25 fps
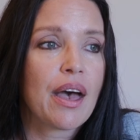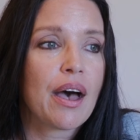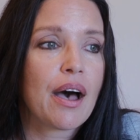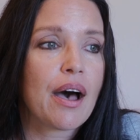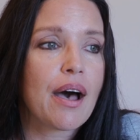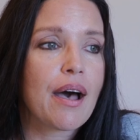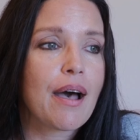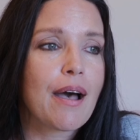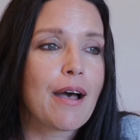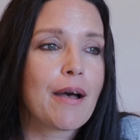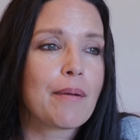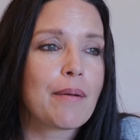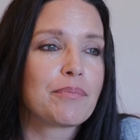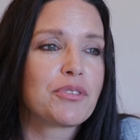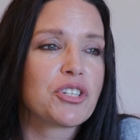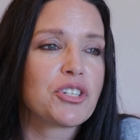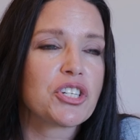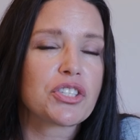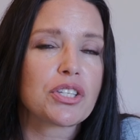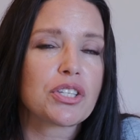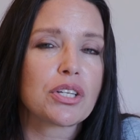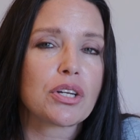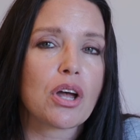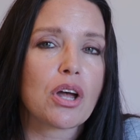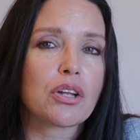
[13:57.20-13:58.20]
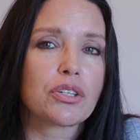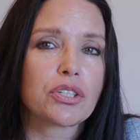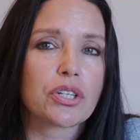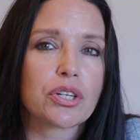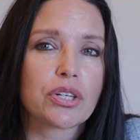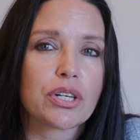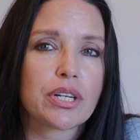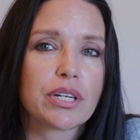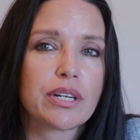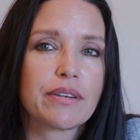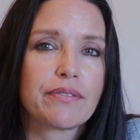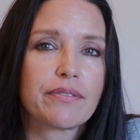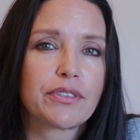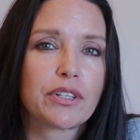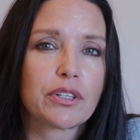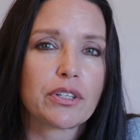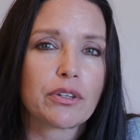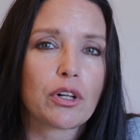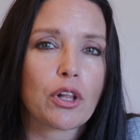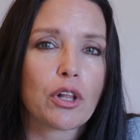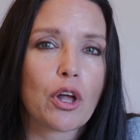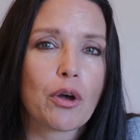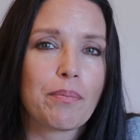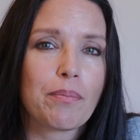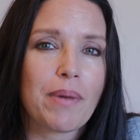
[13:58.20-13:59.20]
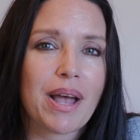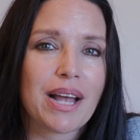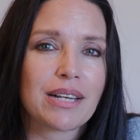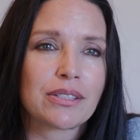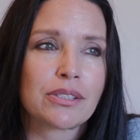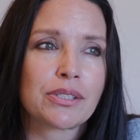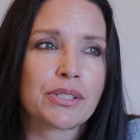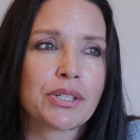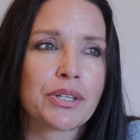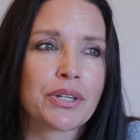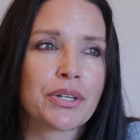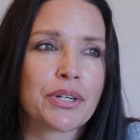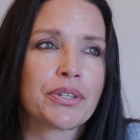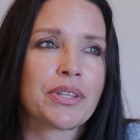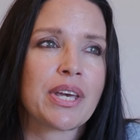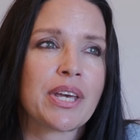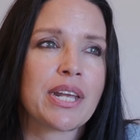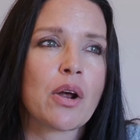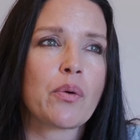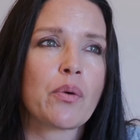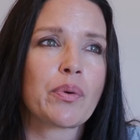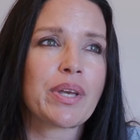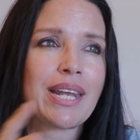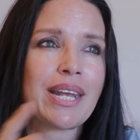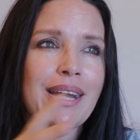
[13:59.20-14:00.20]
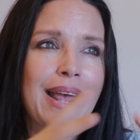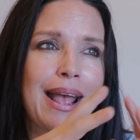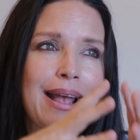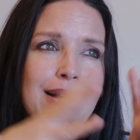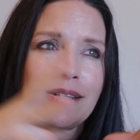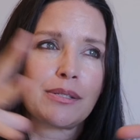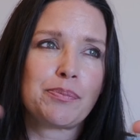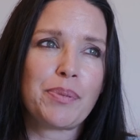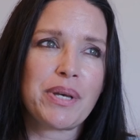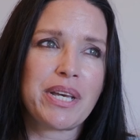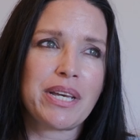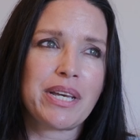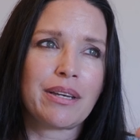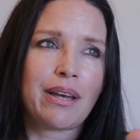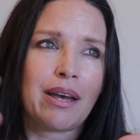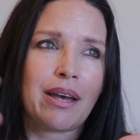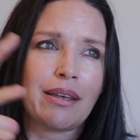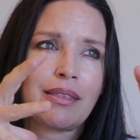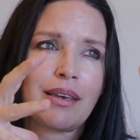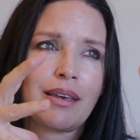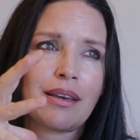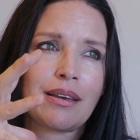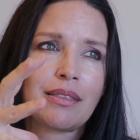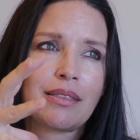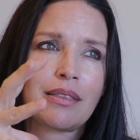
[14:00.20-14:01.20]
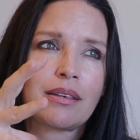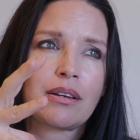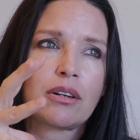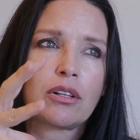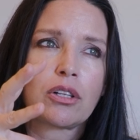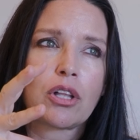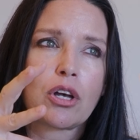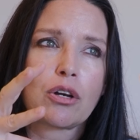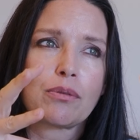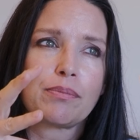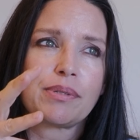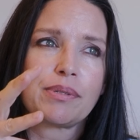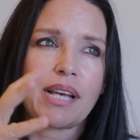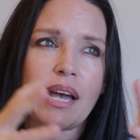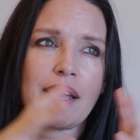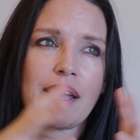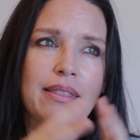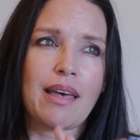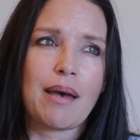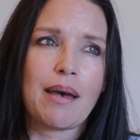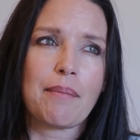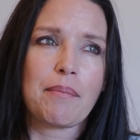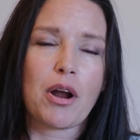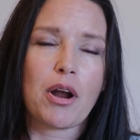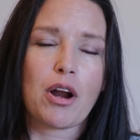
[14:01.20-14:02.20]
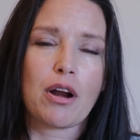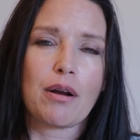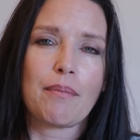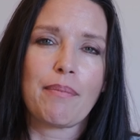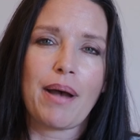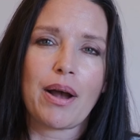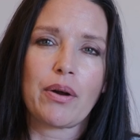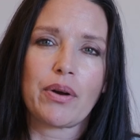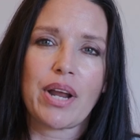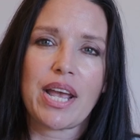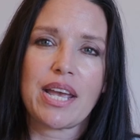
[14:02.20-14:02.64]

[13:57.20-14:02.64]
Just an alternative to Globemaster. They don't get as big. I think the globes on them are about